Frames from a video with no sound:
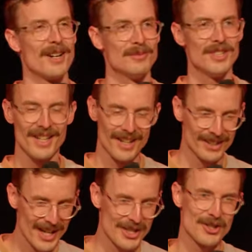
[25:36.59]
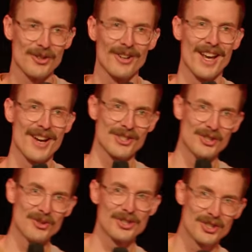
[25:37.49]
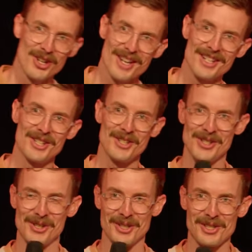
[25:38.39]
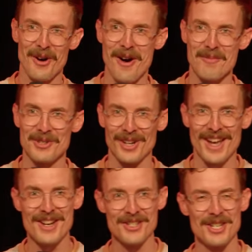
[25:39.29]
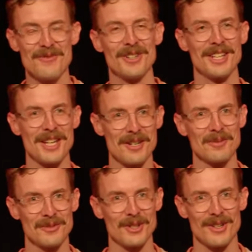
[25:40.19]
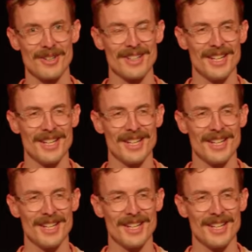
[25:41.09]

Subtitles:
you need a lecture on how it's your duty to use your time and your energy for the kingdom of God.